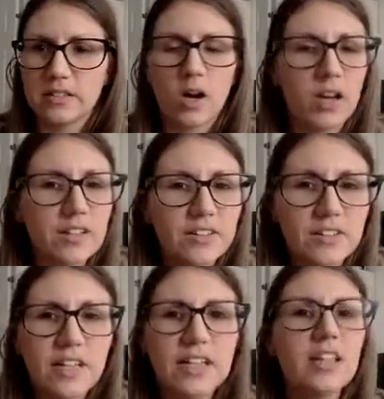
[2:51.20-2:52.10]

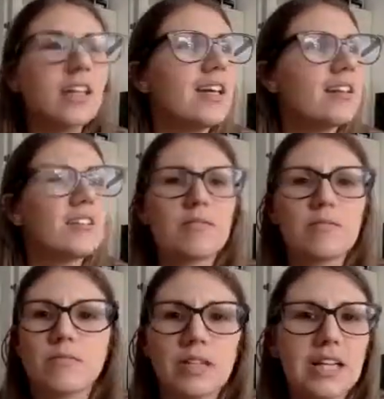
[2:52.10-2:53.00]
Honestly, it
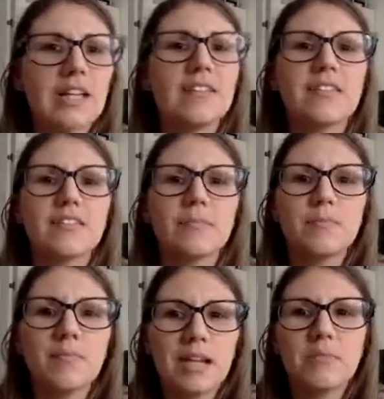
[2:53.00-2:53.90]
really
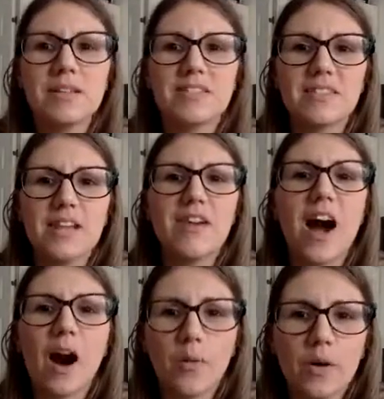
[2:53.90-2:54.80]
made me save
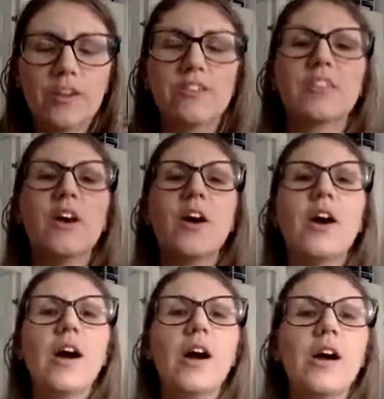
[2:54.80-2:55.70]
hours
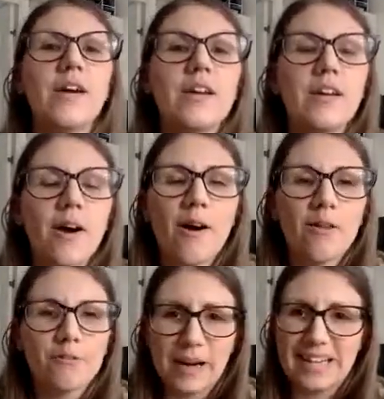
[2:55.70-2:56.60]

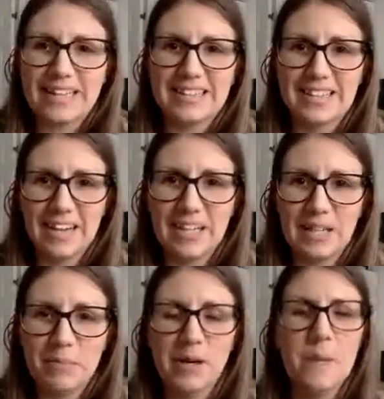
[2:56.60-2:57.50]
of my
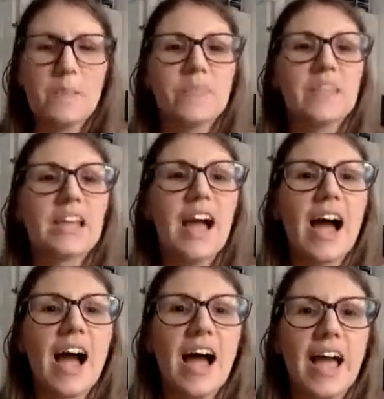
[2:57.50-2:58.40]
time.
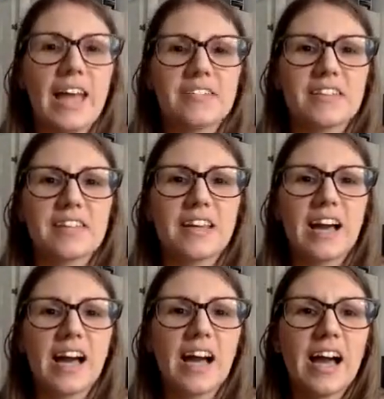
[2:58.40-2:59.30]
And
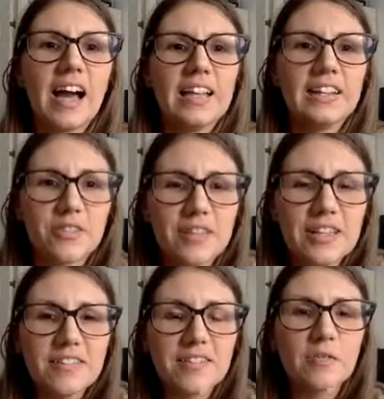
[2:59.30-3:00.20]
the
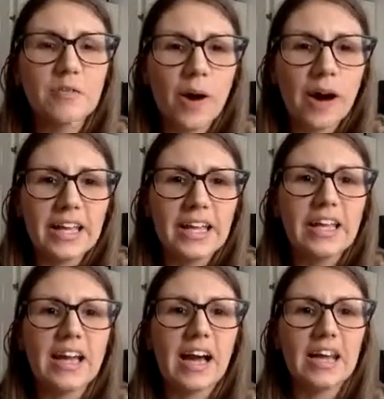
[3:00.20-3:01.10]
reason why
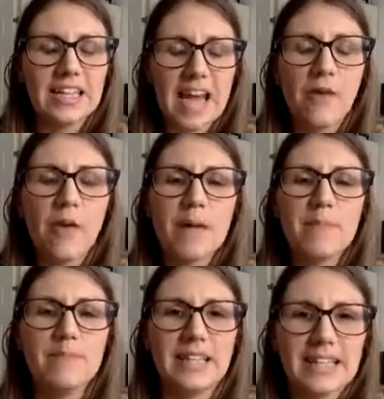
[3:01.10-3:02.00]
now I
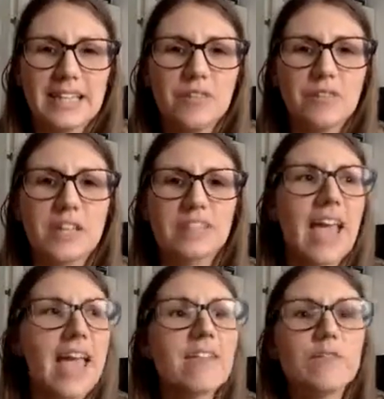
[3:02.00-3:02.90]
believe that
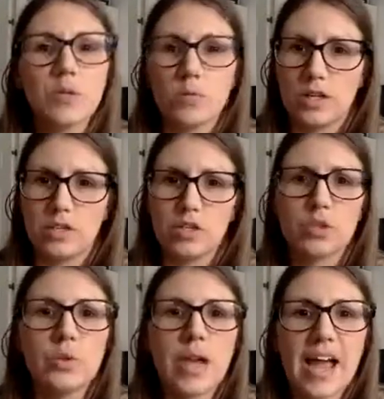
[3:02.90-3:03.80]
everyone
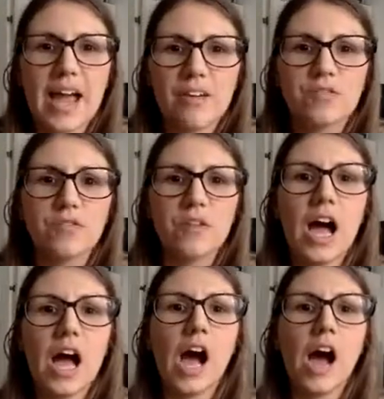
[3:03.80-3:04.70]
should have
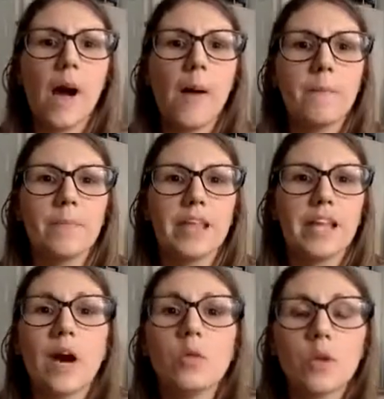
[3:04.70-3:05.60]

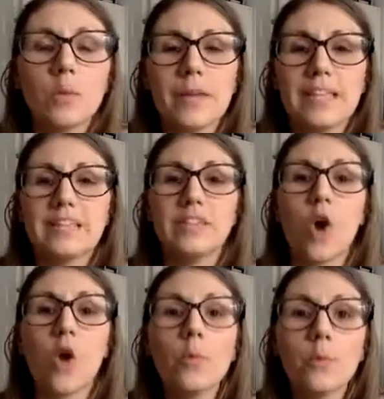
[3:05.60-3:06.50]
an automated
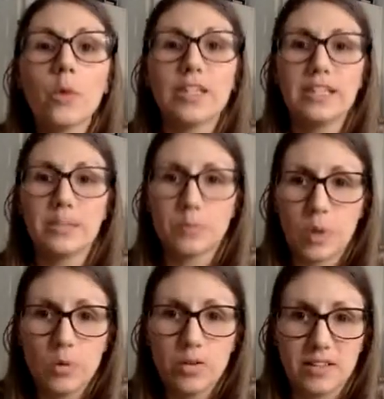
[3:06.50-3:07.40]
onboarding
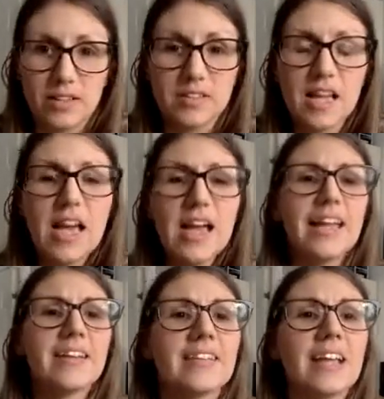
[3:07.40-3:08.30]
process
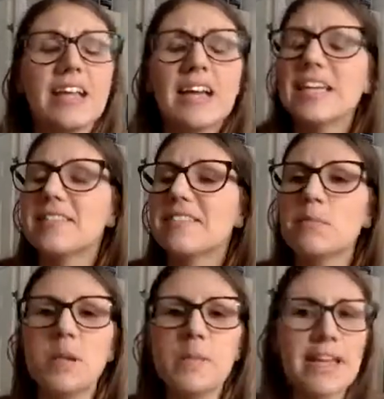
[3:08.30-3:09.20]
is that it
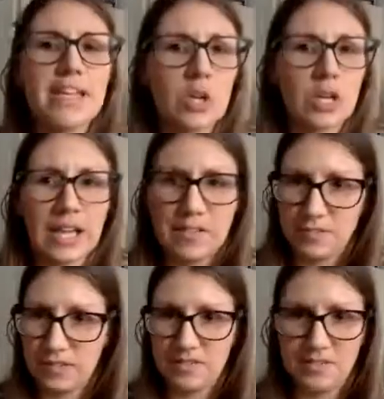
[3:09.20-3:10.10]
simply makes your life
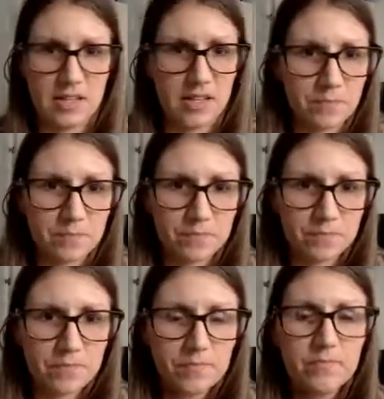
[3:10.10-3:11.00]
easier.
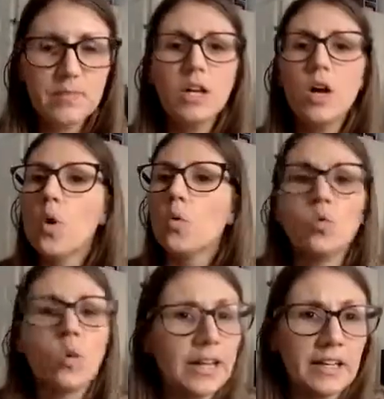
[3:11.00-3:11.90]

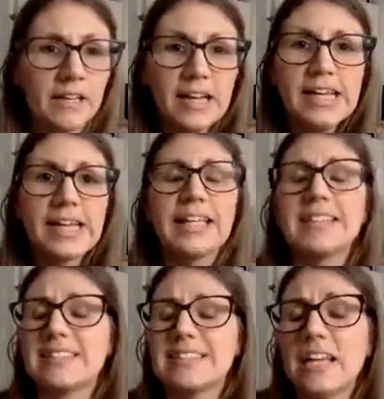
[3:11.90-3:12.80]
One, it
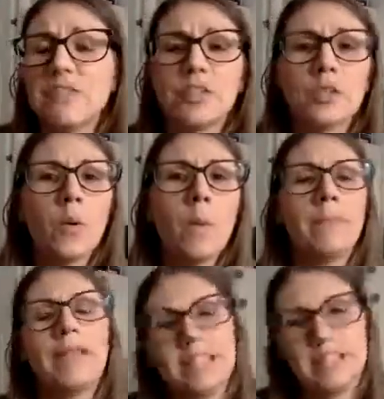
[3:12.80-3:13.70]
saves you
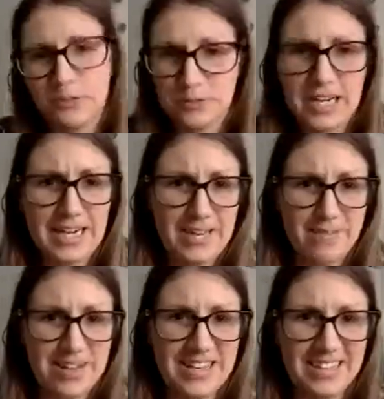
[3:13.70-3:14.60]
plenty of time.